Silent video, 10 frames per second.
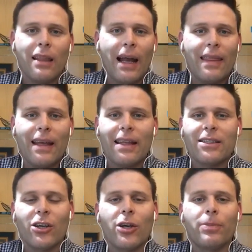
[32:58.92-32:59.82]
Lane, I
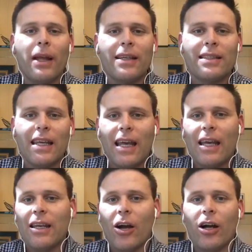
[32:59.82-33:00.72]
think that's a good place
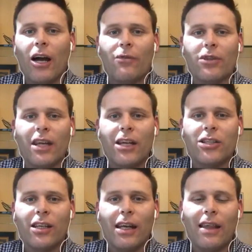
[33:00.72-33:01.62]
to end our
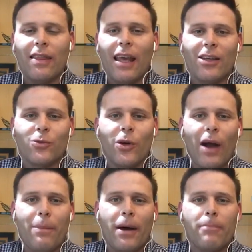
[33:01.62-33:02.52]
conversation. Anything as
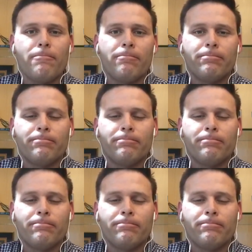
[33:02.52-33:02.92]
we wrap up?